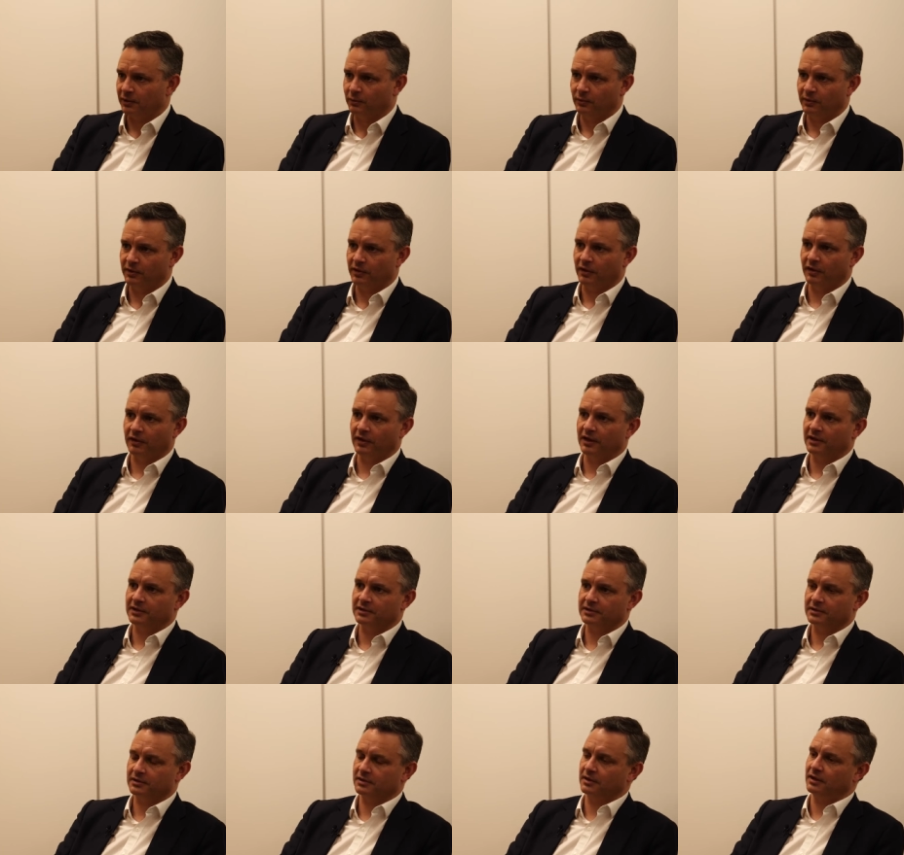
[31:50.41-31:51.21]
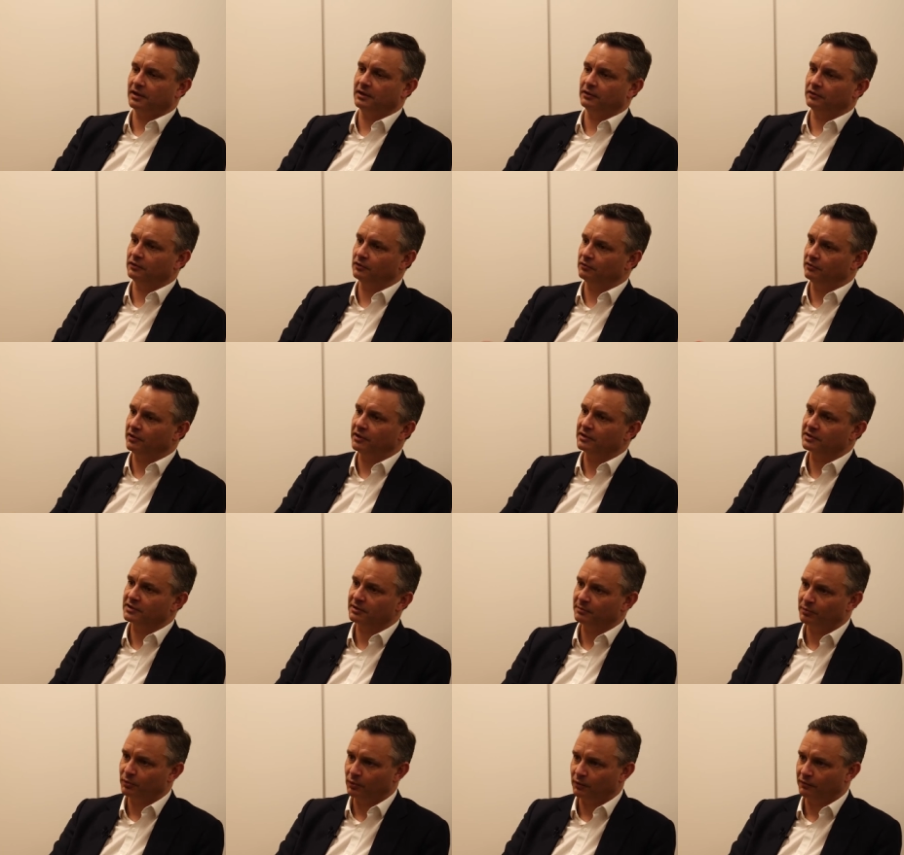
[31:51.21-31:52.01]
whether that's kind of direct
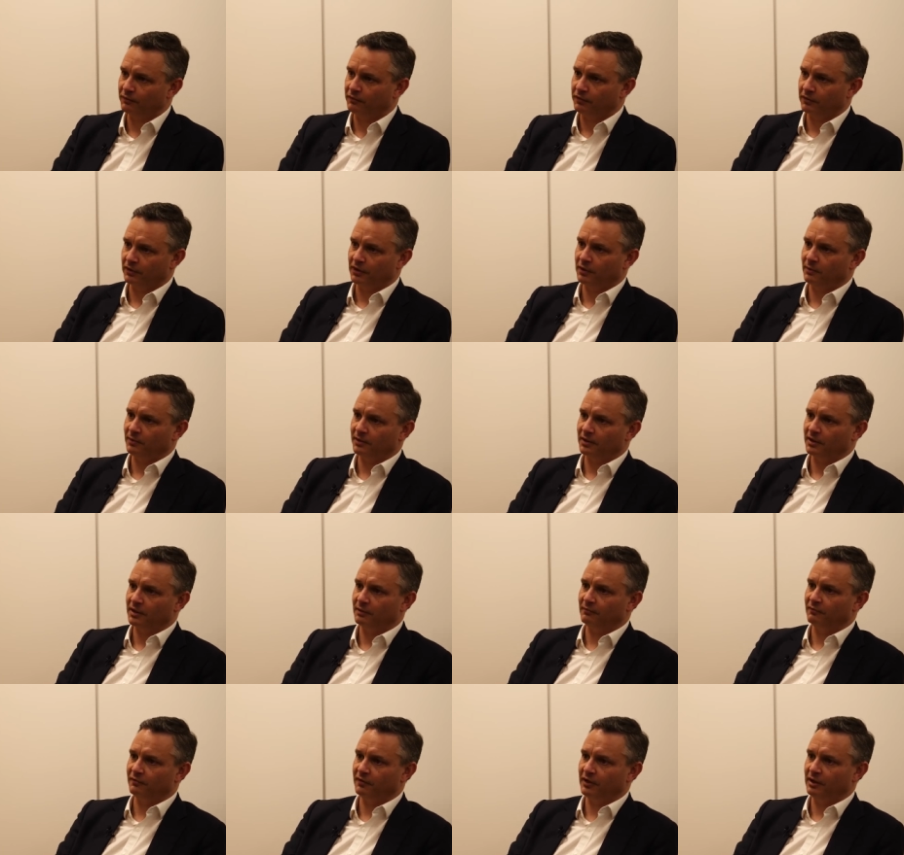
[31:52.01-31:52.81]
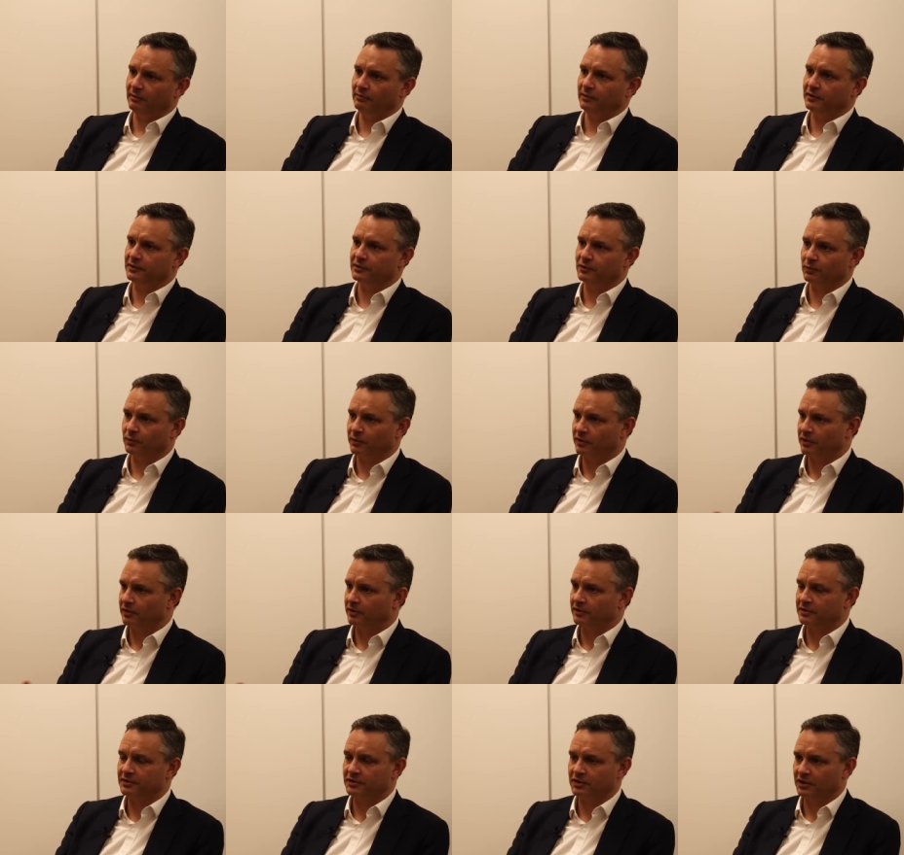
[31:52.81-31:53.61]
support for low-income families or
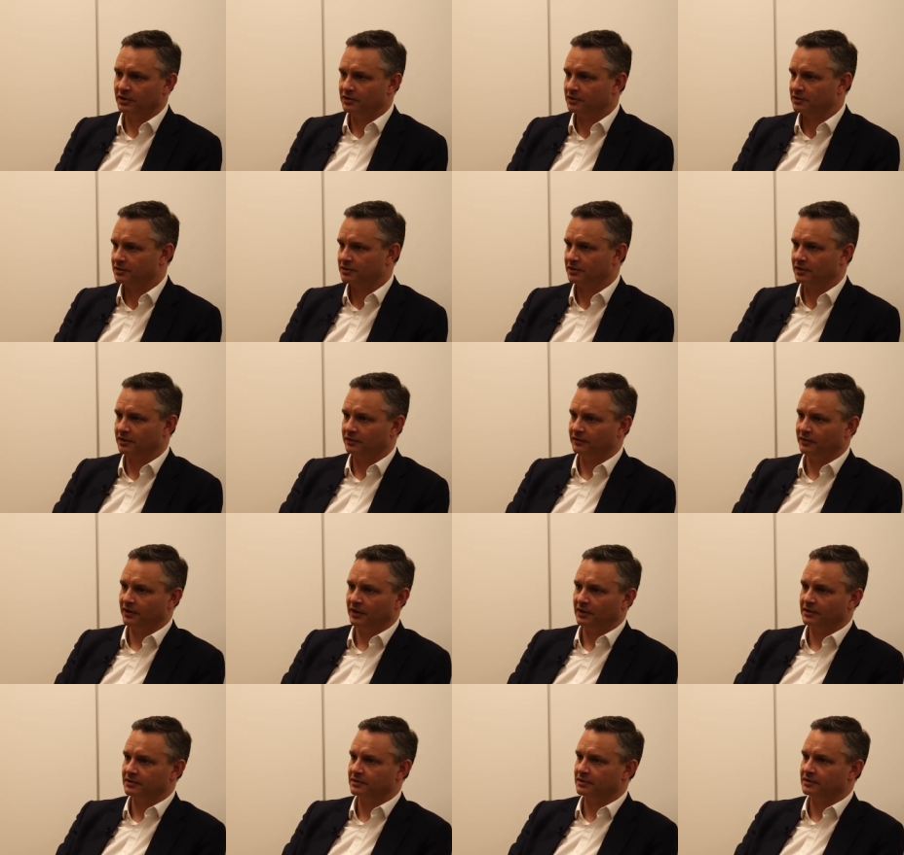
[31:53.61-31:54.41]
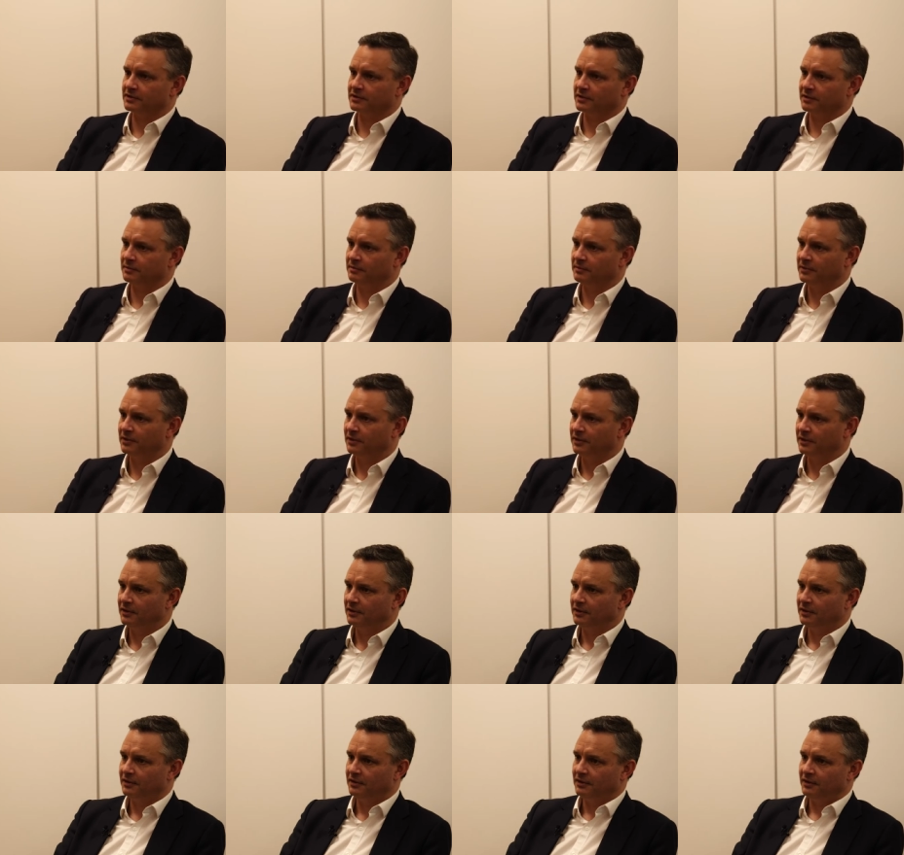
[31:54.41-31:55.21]
whether it's changes to the tax system.
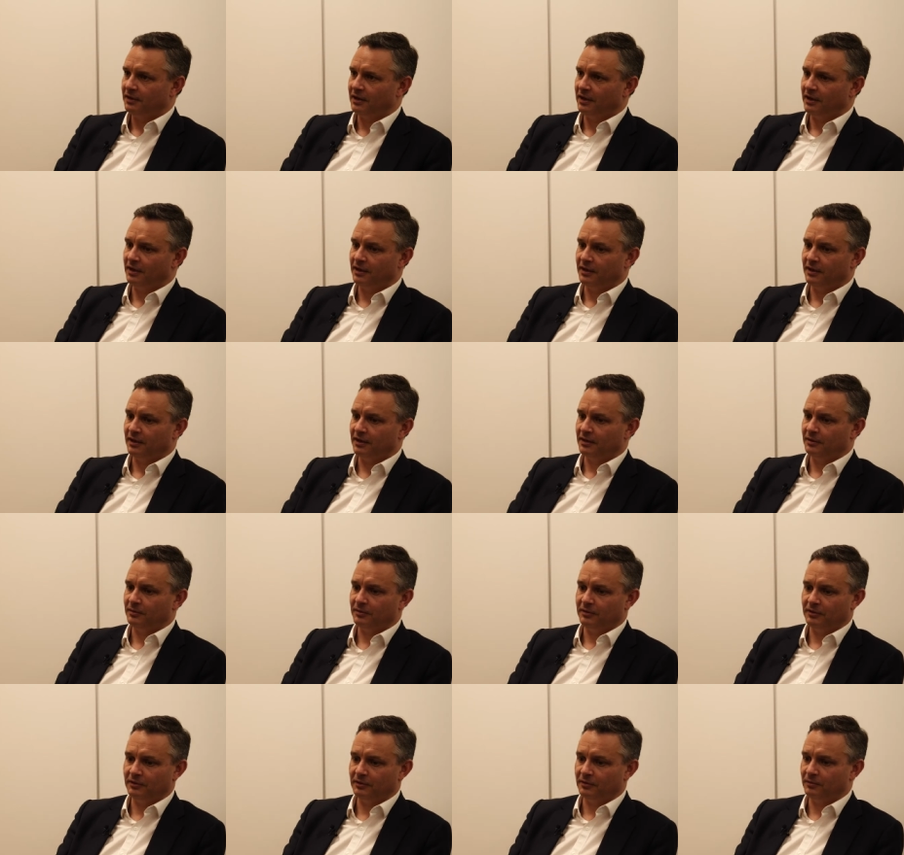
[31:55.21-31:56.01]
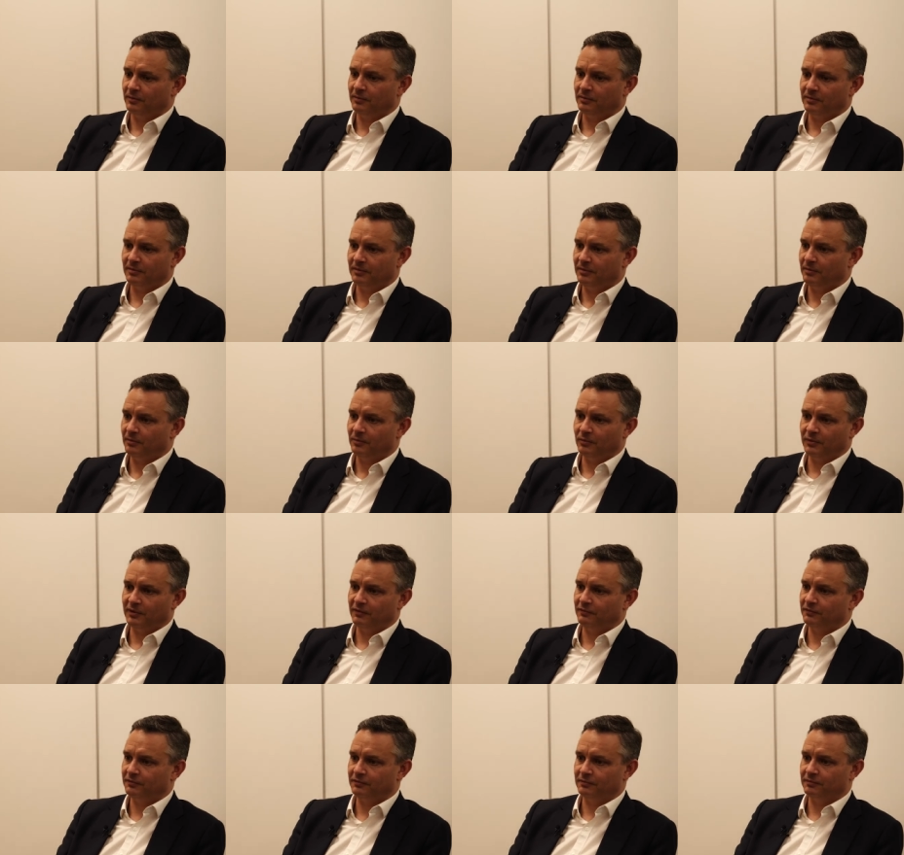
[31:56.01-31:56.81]
Uh, you know,
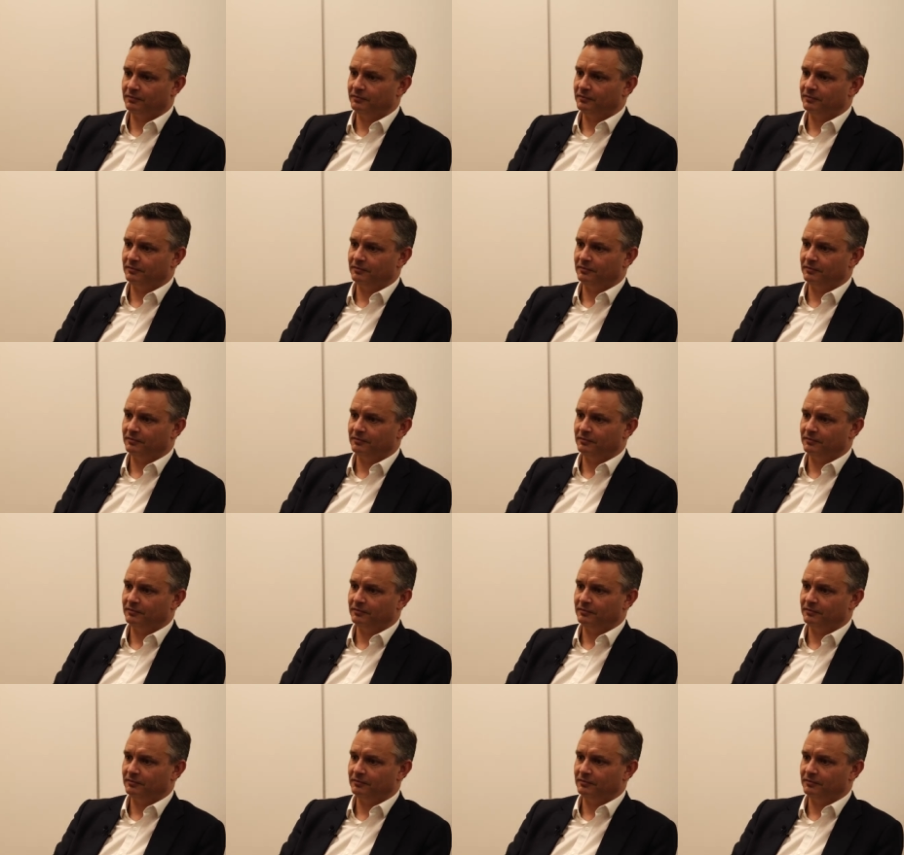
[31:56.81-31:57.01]
we've